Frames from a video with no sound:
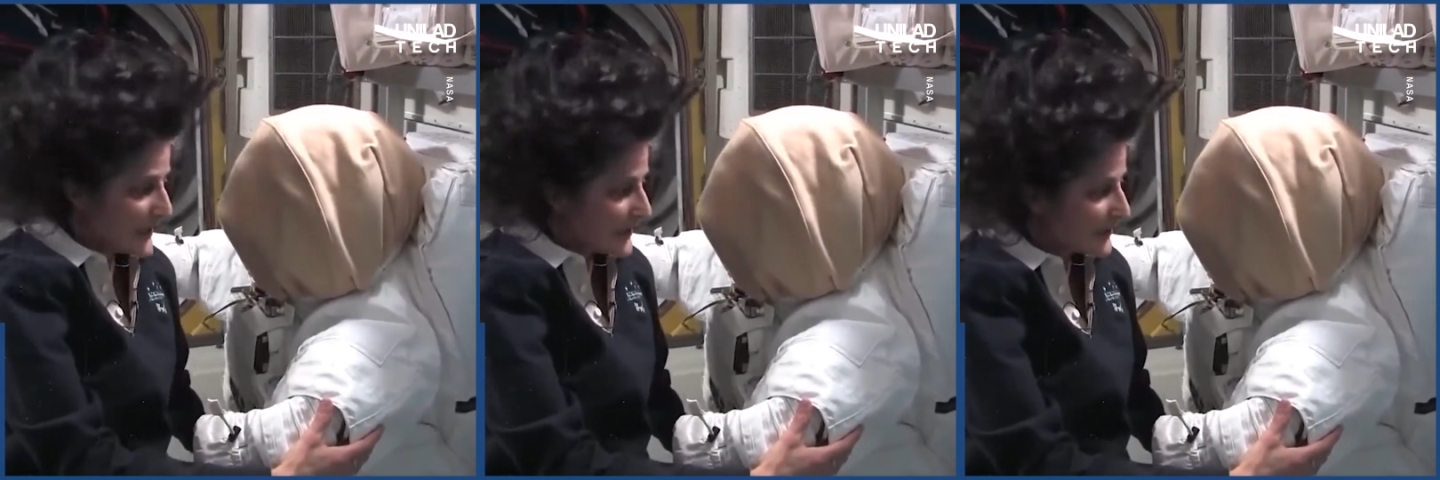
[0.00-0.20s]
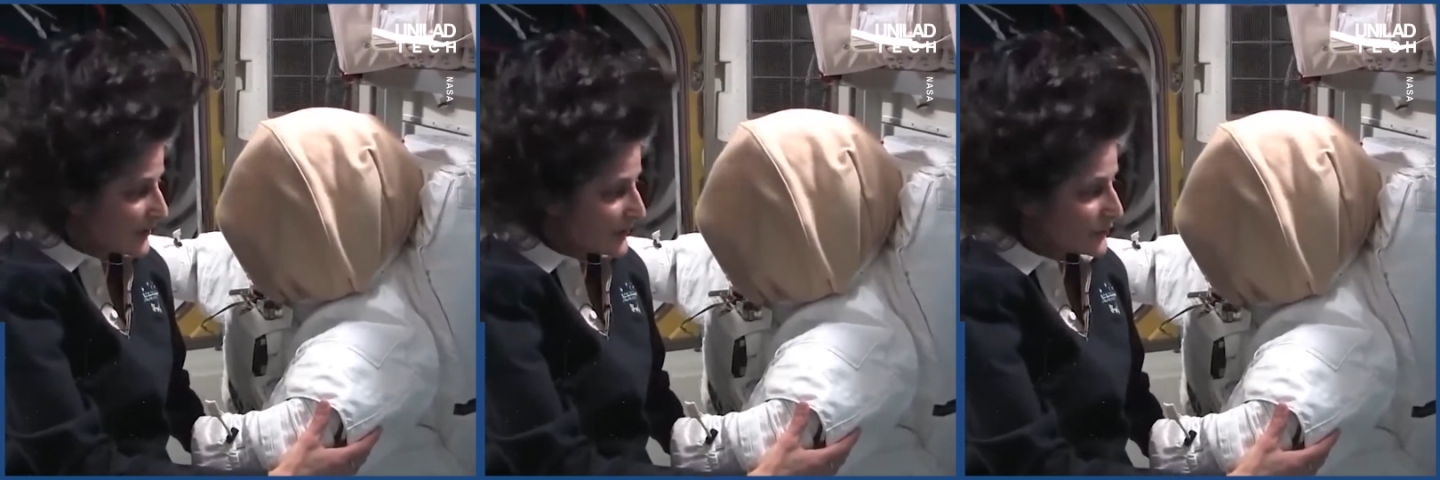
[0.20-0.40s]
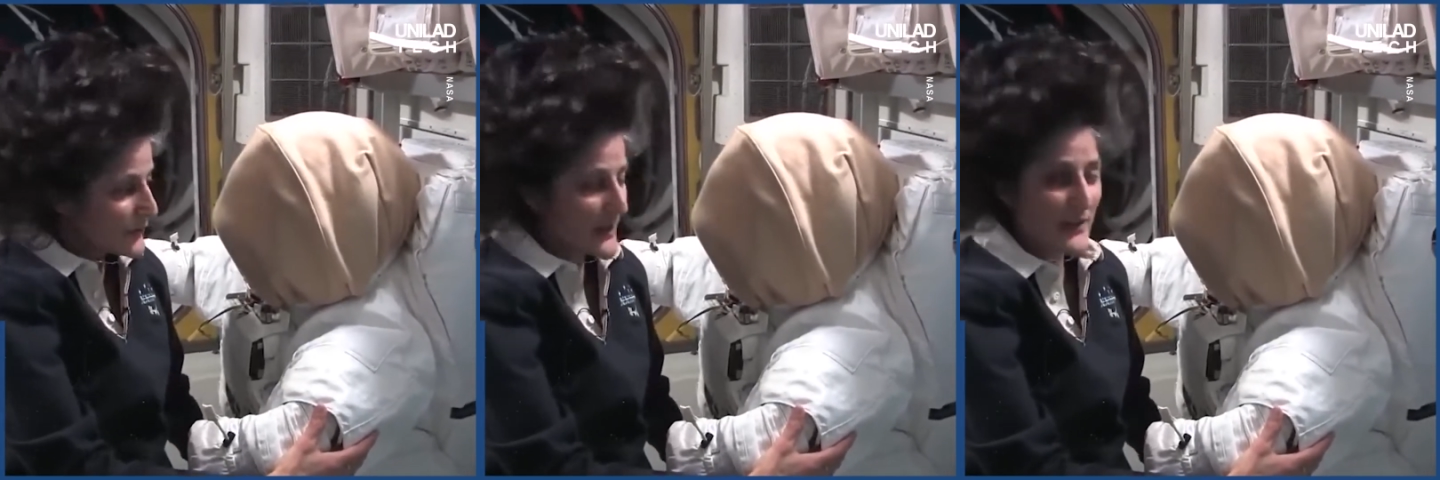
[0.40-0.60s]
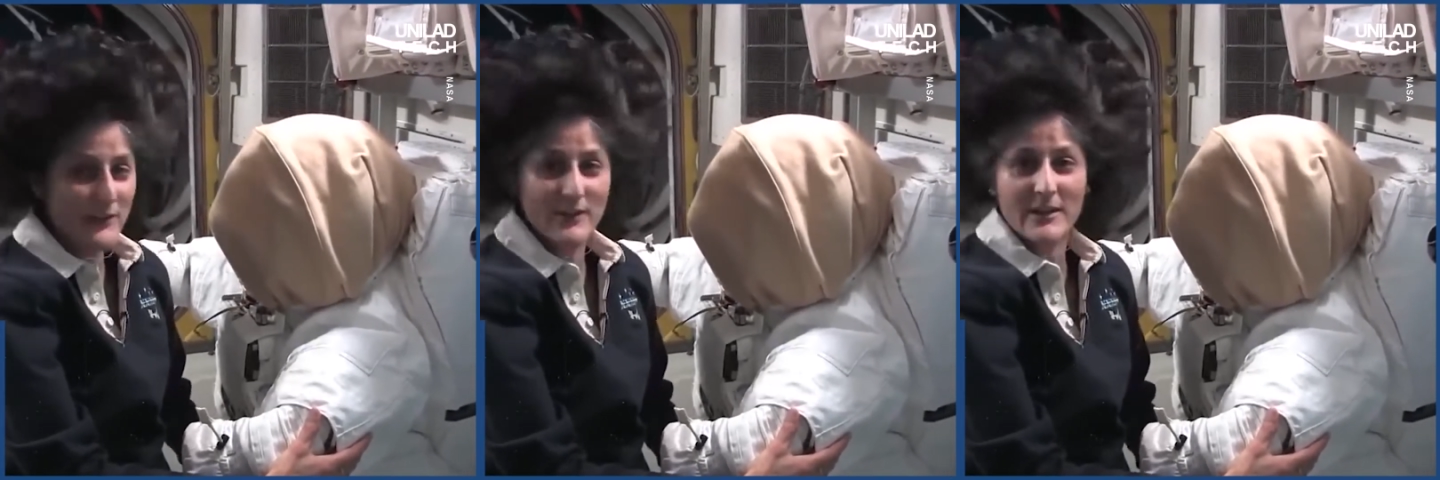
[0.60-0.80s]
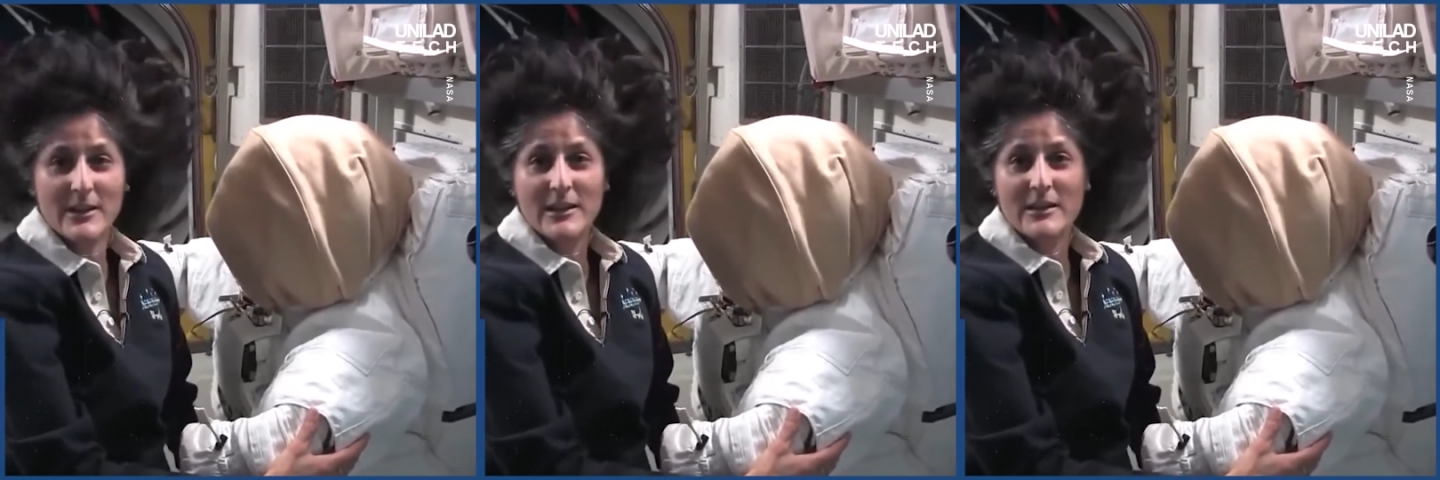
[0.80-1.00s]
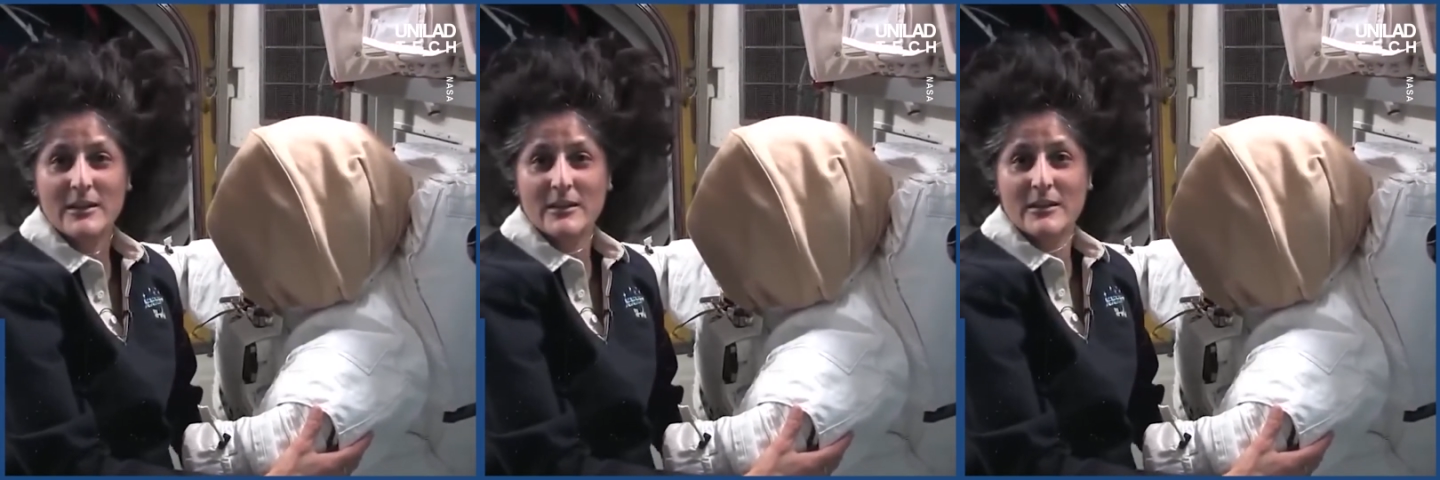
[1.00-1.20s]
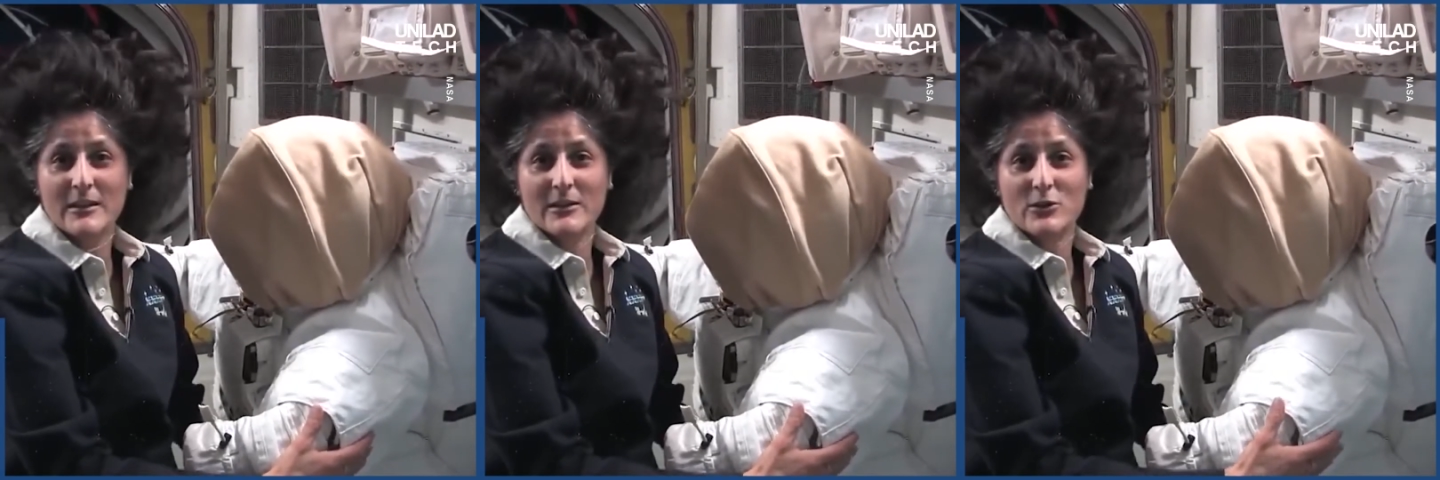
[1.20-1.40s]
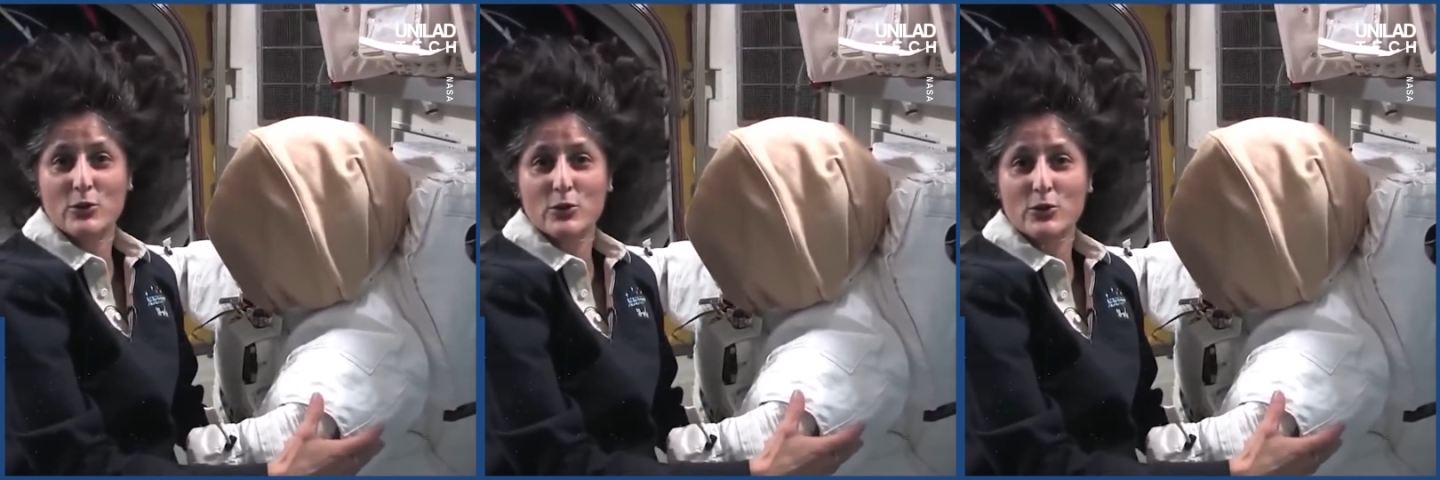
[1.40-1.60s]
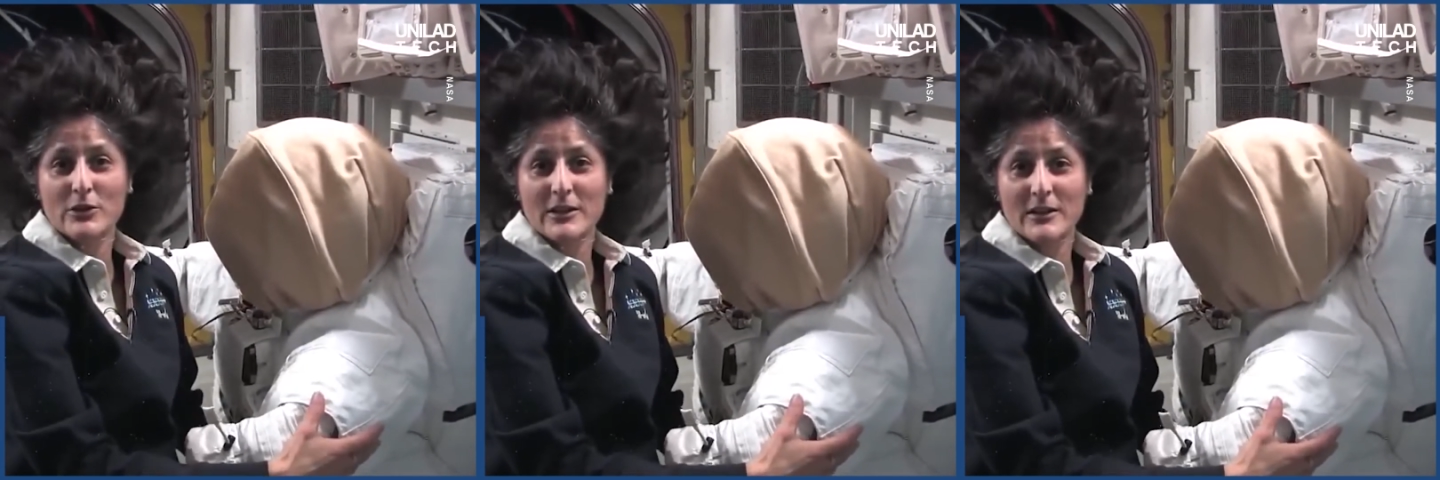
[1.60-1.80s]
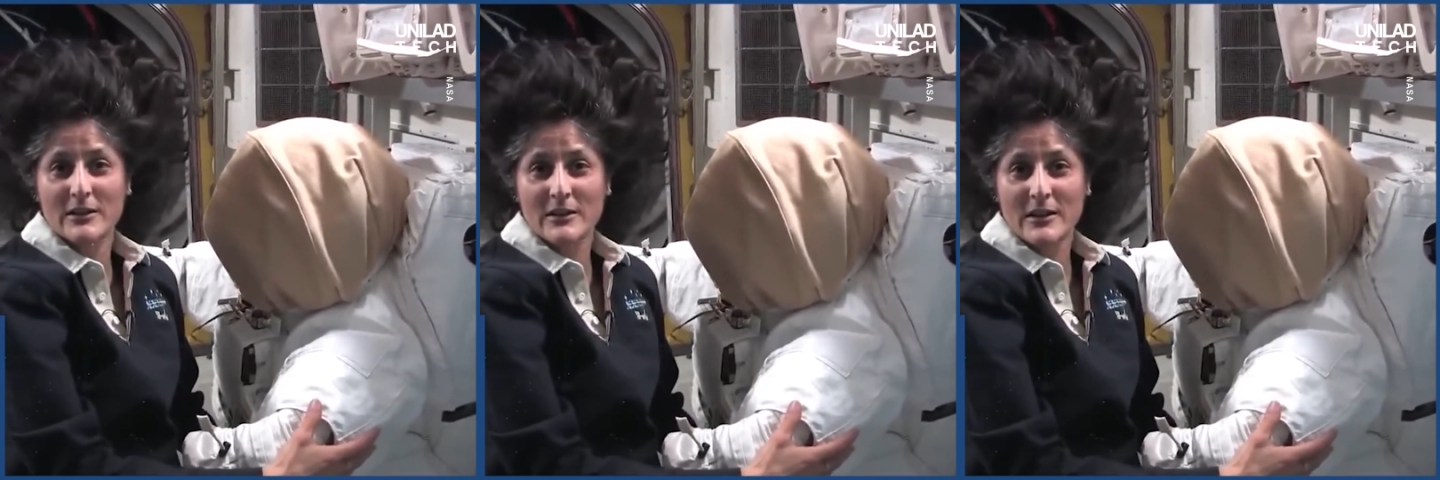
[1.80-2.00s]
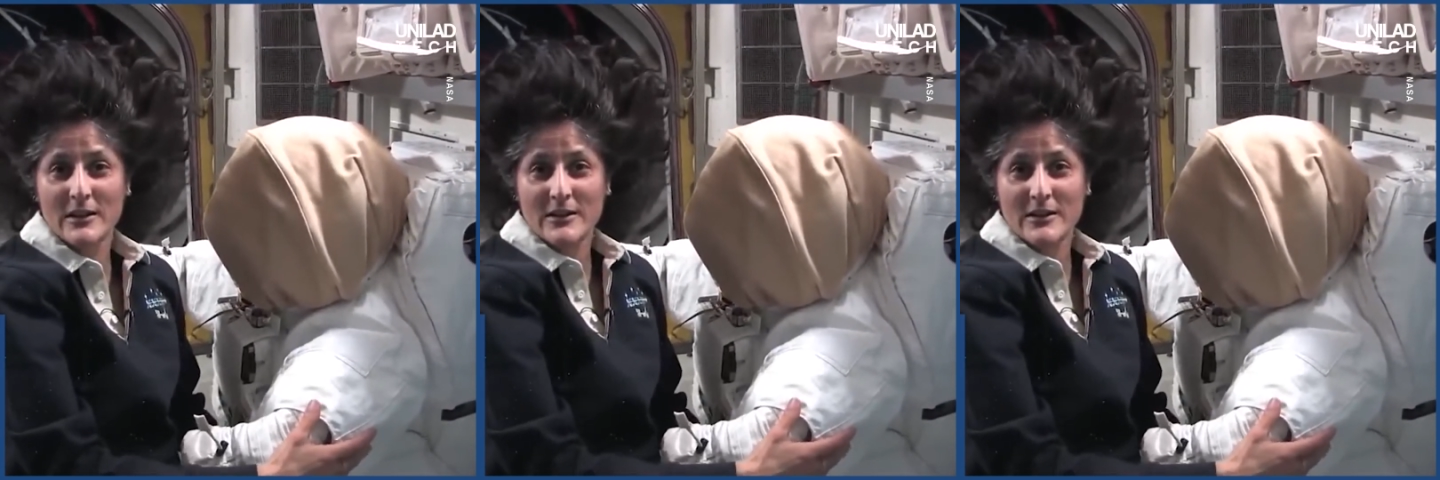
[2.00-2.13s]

It also has a heating and cooling